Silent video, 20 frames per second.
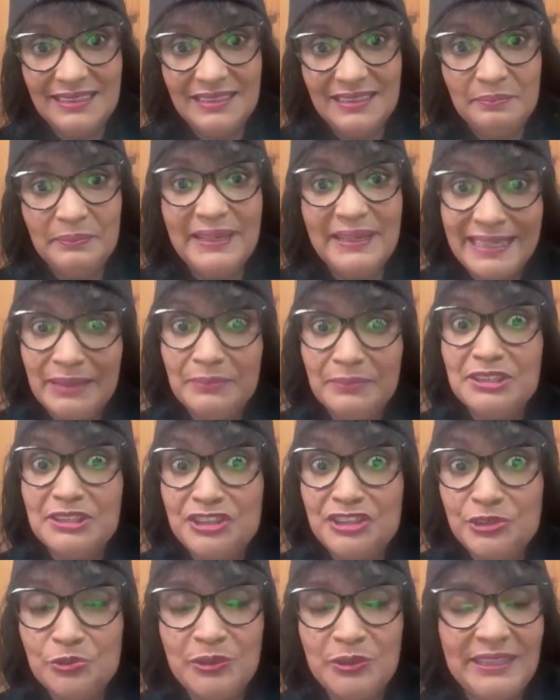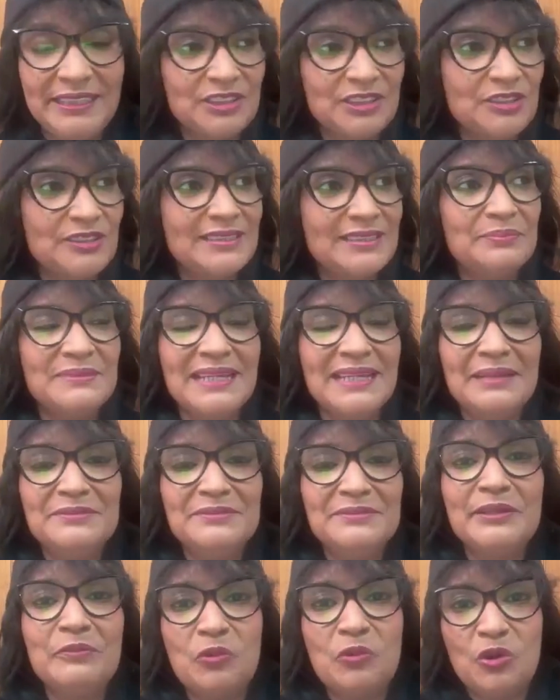My name is Julie. So sometimes they'll
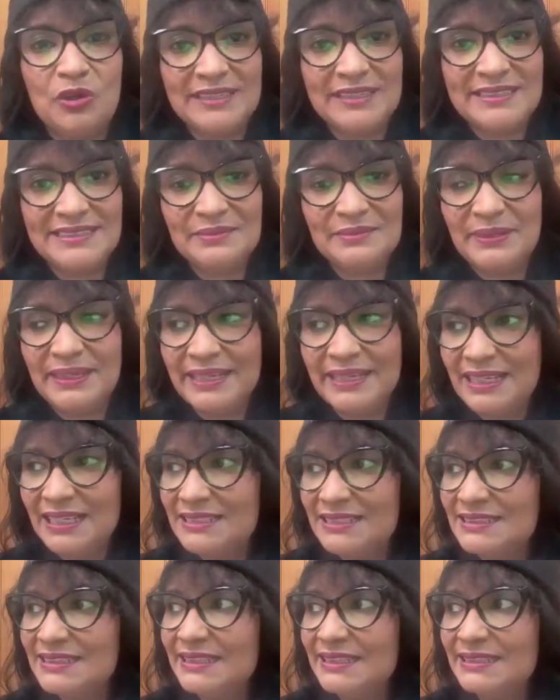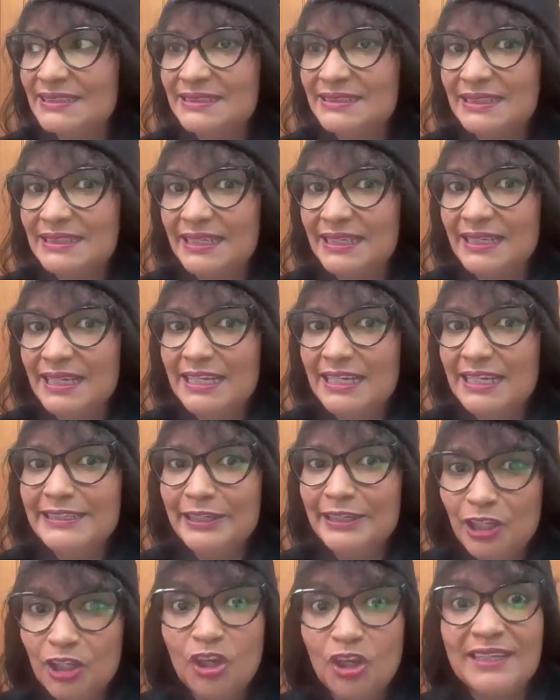walk into my class and
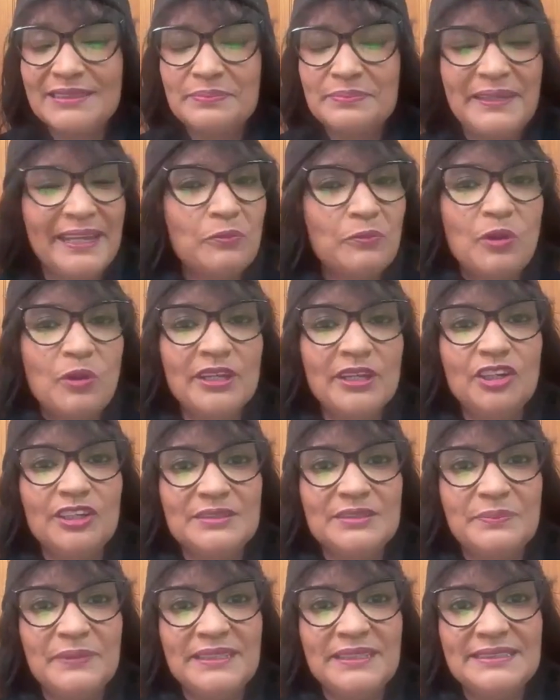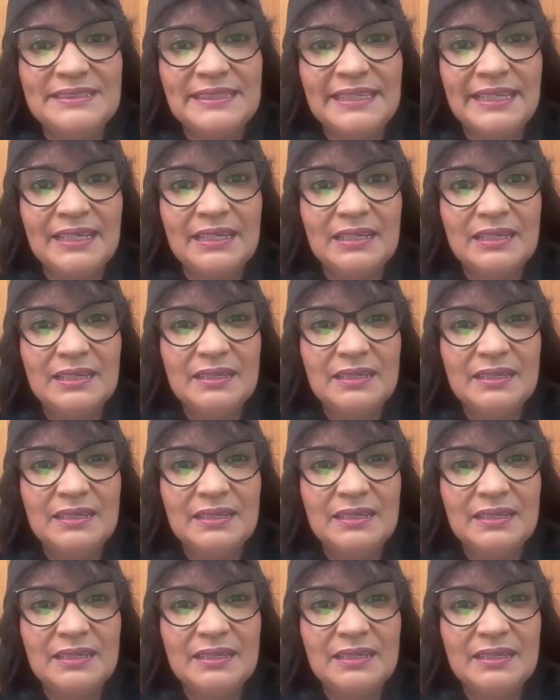take one look at me and say,